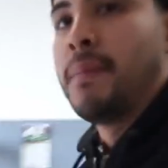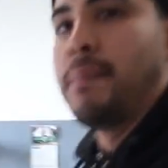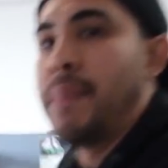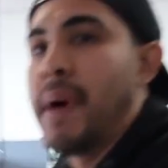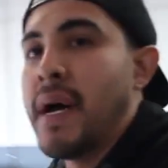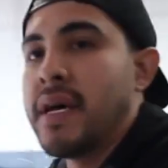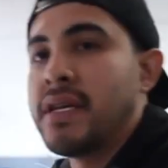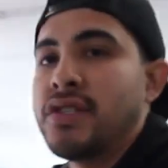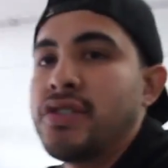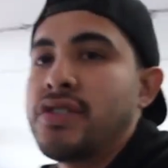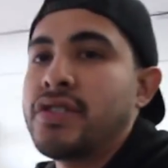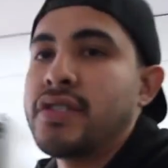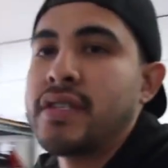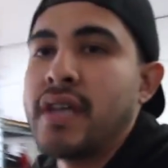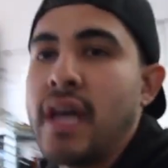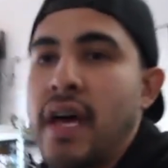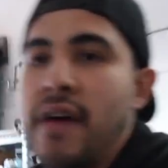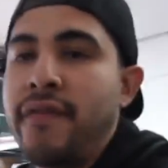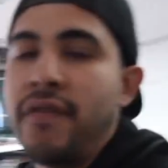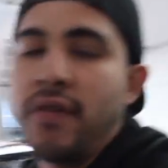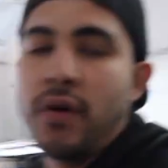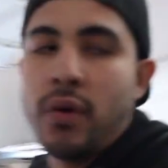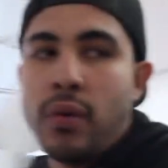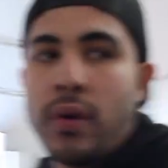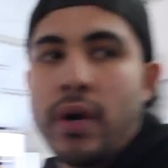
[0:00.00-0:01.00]
Passenger side
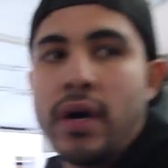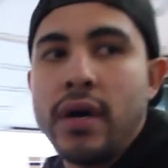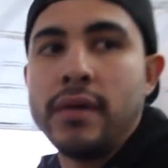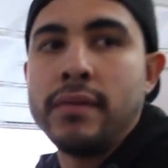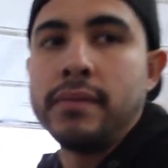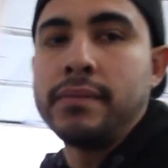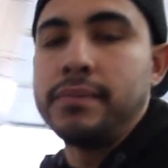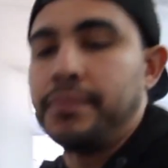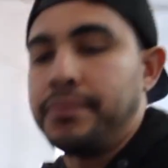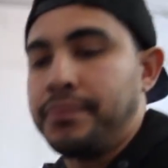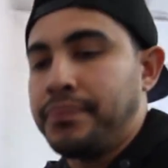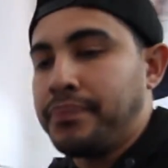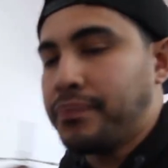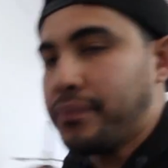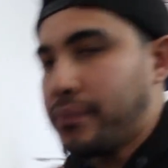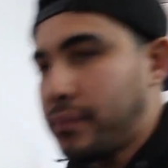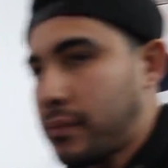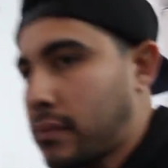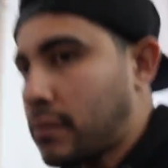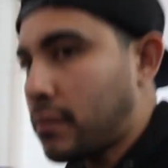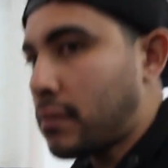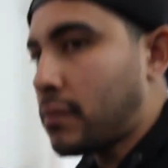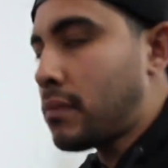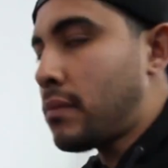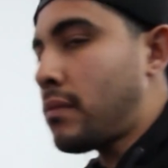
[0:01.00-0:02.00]
footwell,
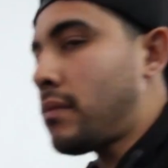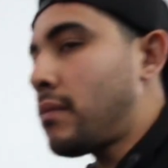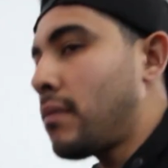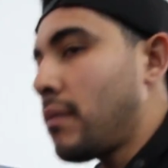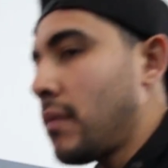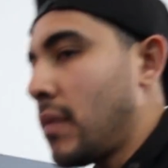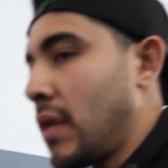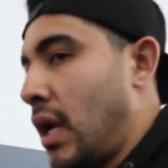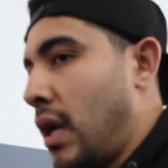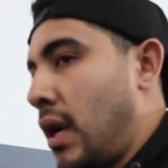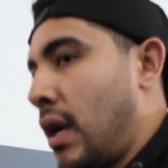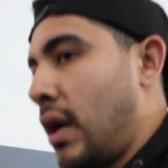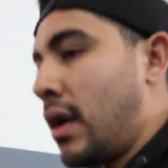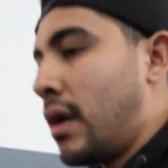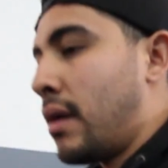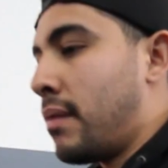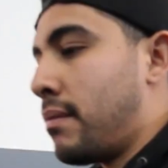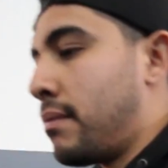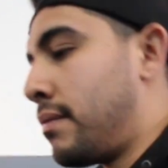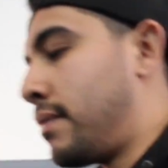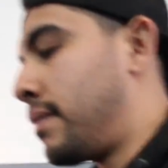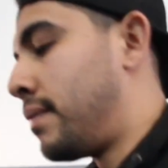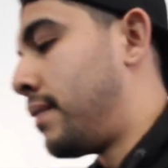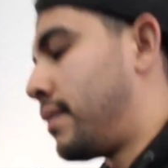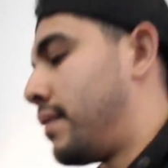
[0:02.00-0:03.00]
you don't